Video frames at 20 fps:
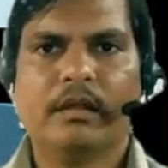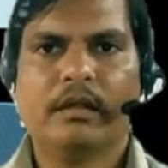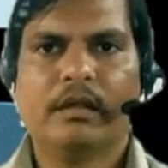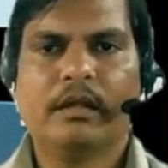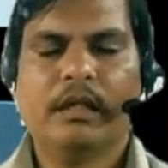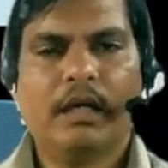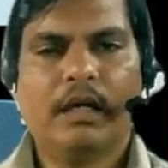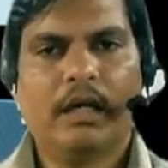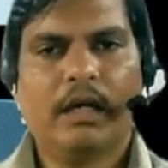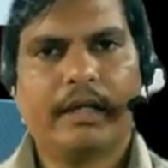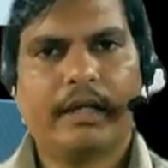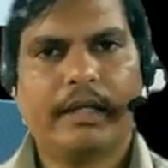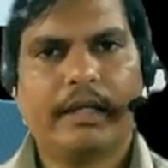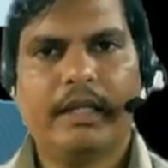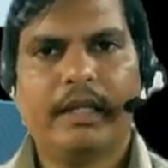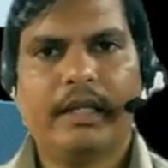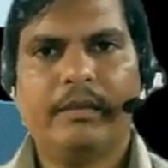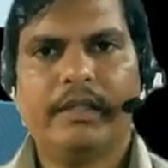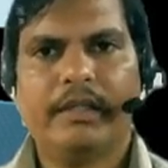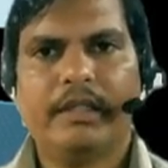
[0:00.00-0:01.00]
Again I am
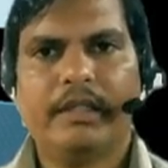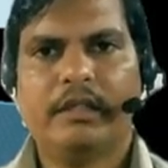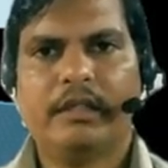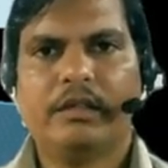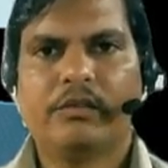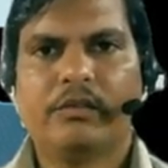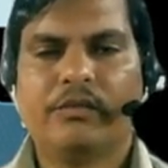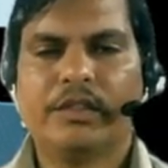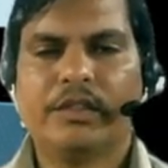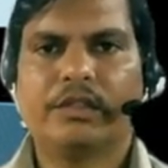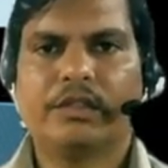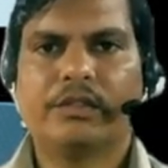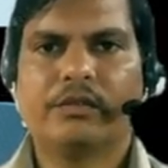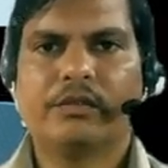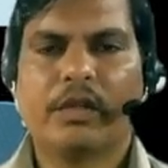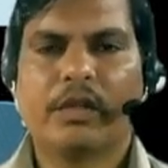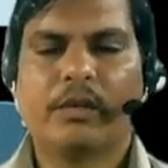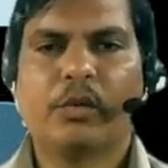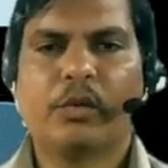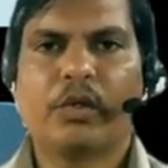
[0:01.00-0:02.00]
here with one
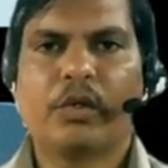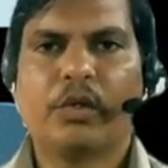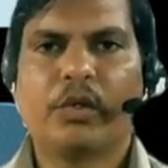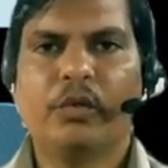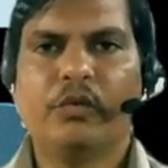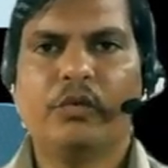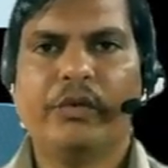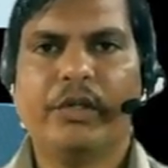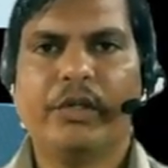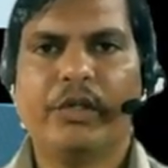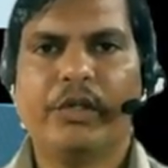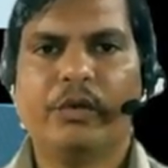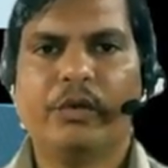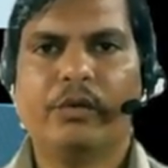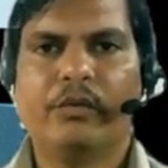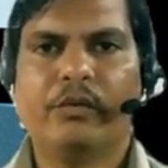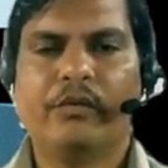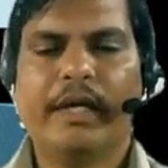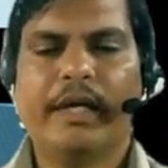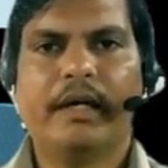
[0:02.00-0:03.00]
more new video
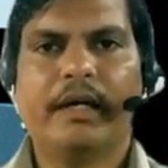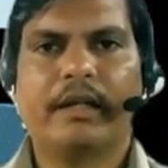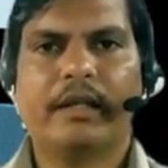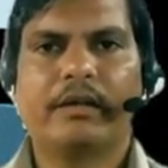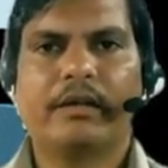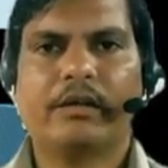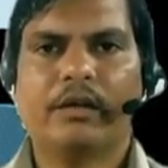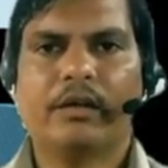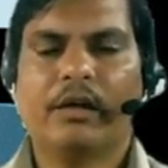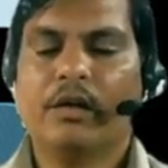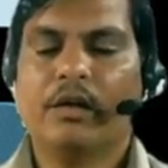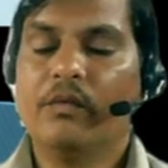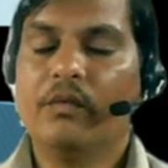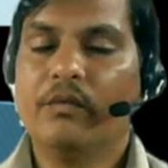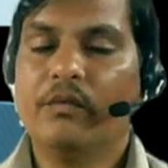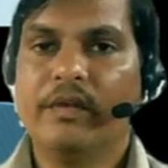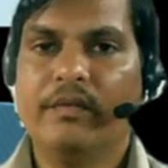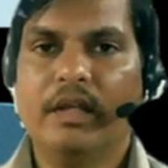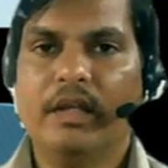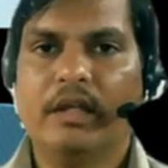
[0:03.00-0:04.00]
where we
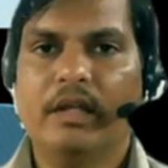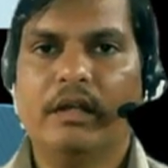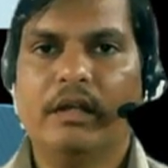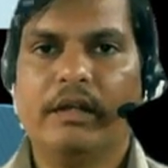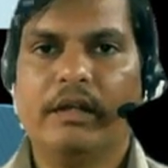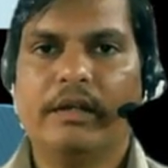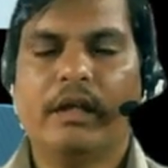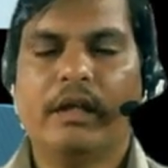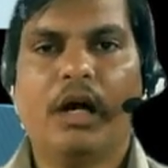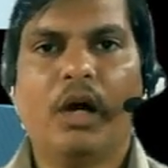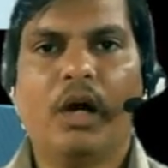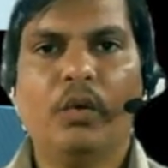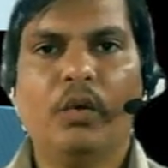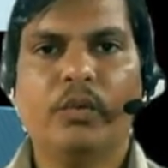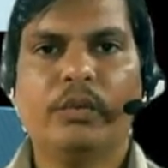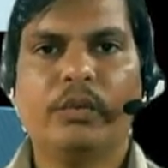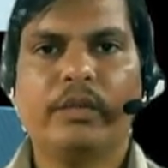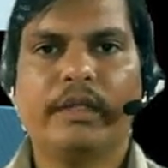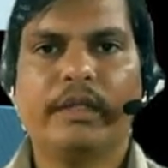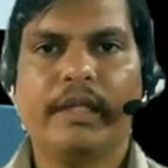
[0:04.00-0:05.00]
will learn how to
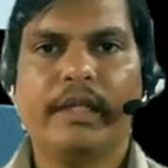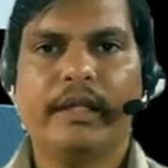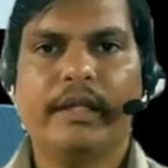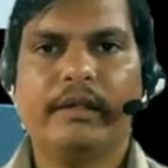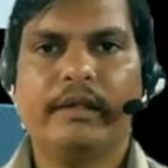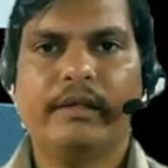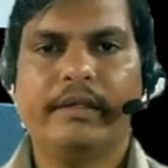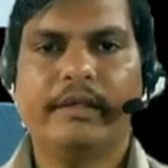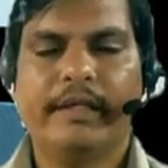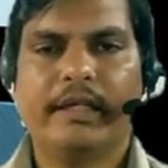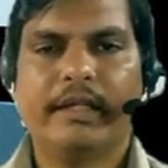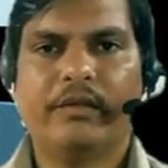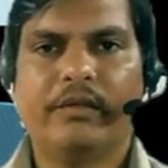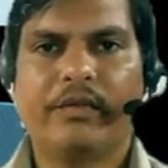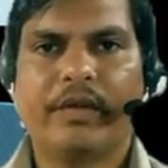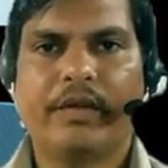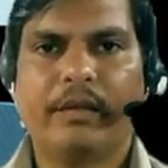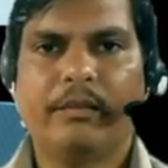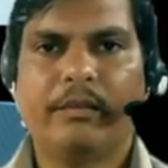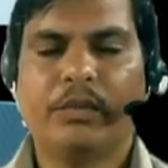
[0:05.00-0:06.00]
create a data frame
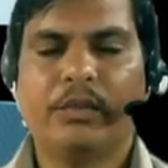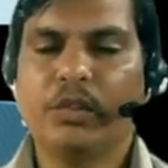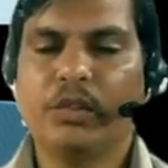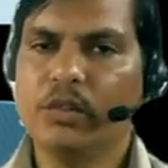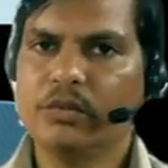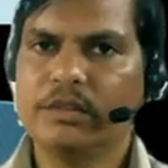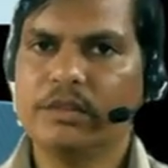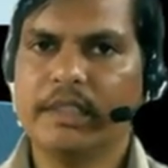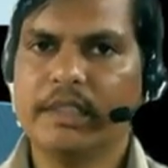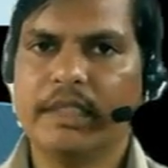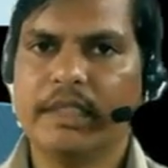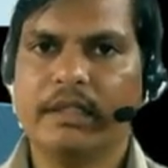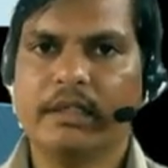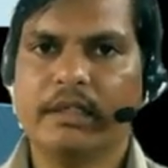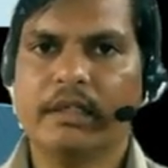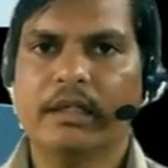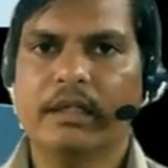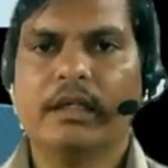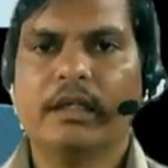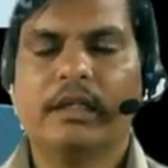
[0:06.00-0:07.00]
using
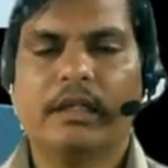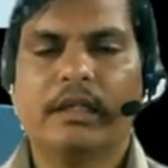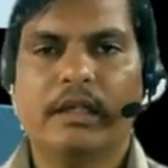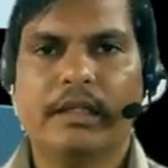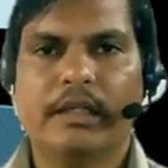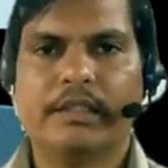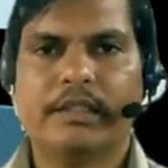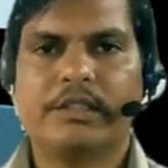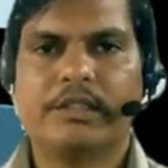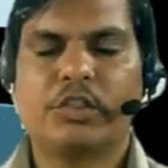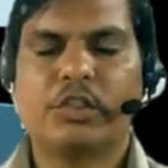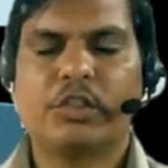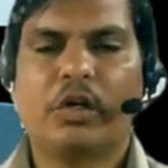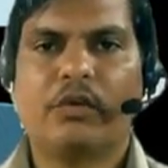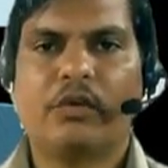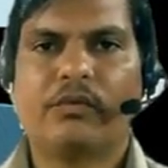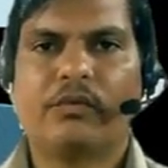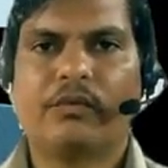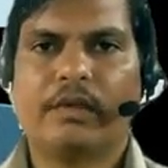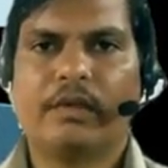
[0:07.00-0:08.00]
list of
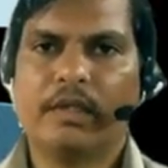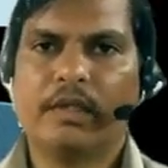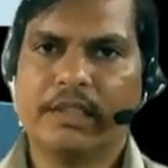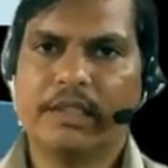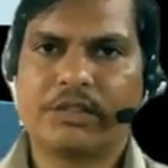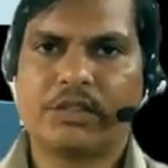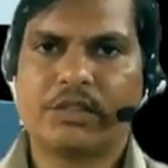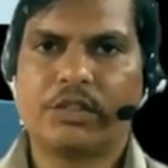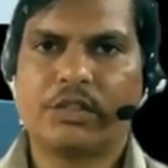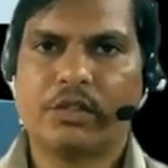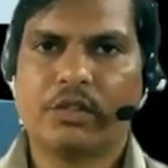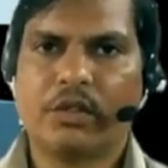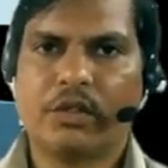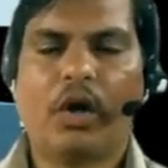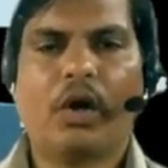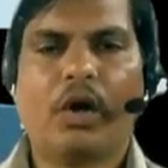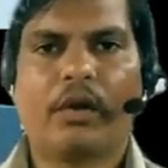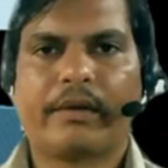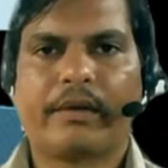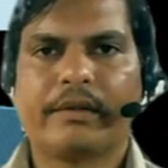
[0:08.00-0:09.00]
list or
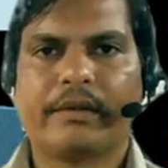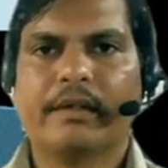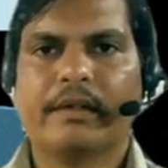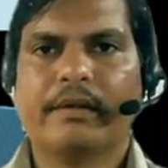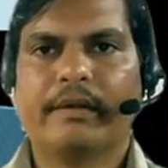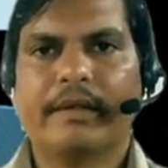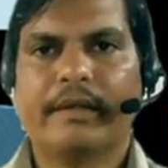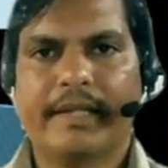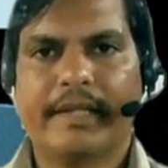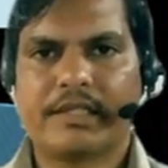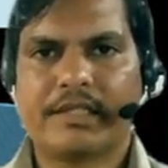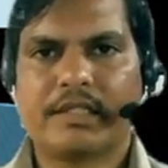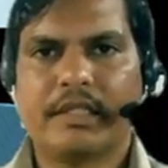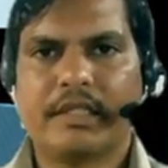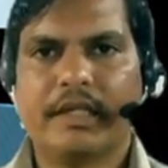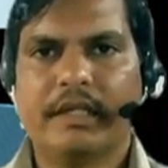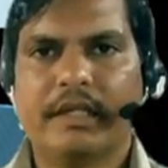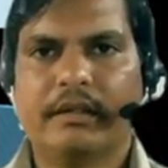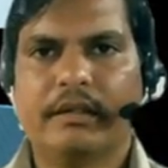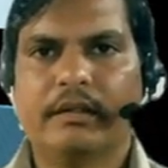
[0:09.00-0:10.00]
nested
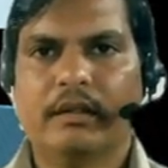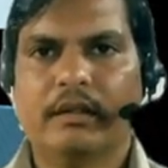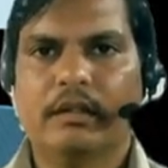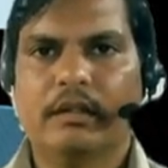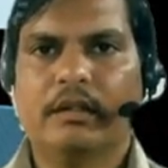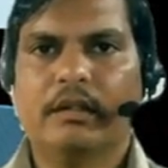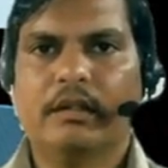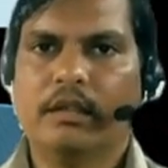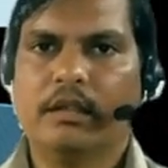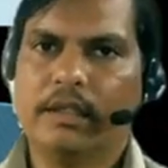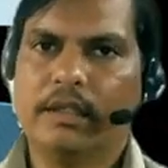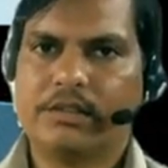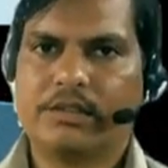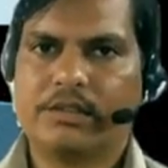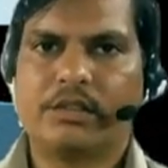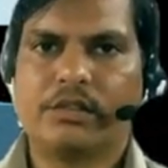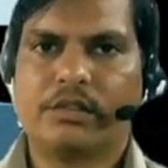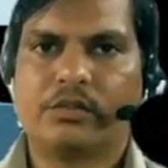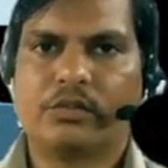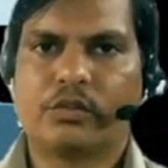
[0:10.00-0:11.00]
list.
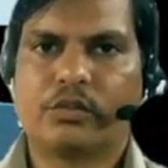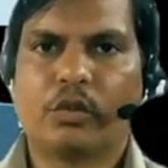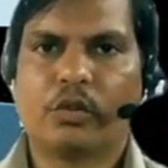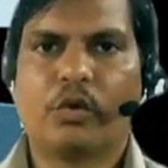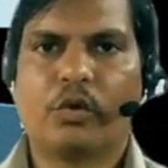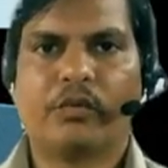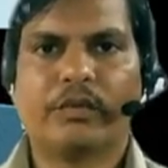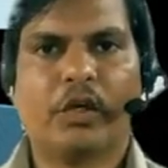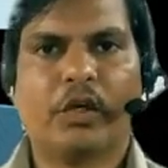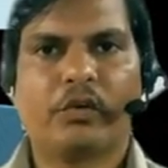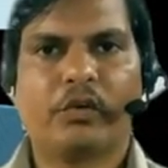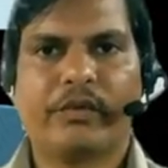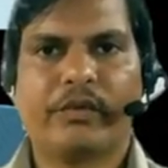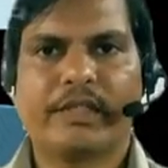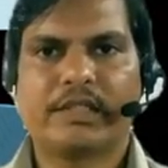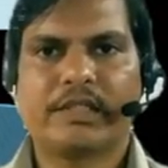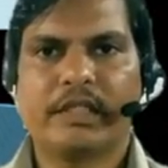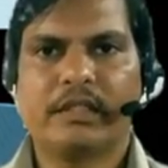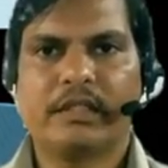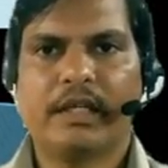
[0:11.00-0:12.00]
So without wasting
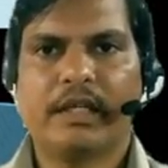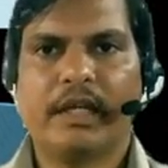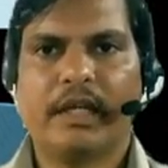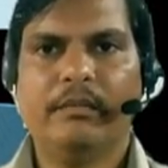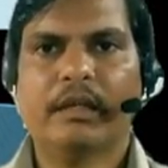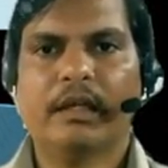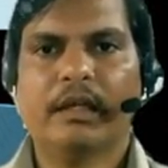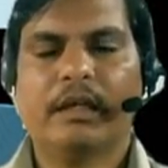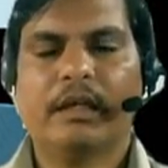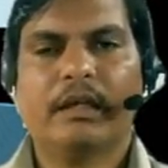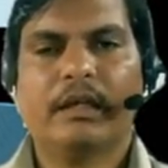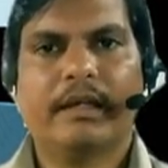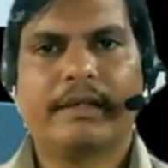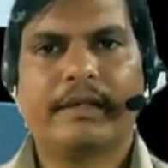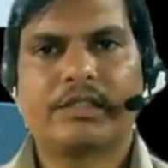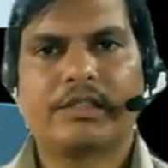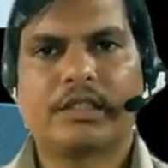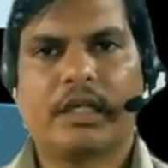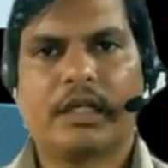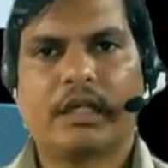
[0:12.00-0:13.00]
time, let us
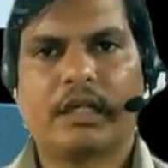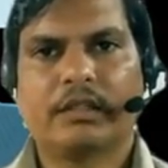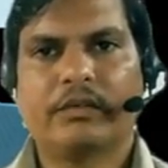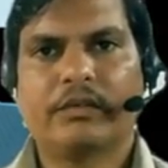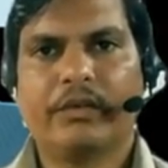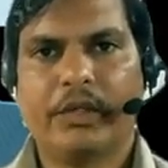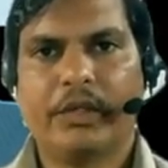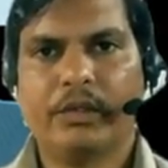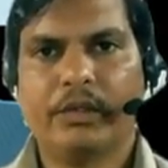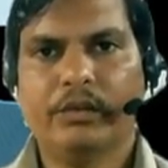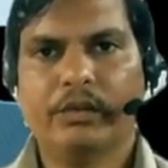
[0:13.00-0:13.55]
start the video.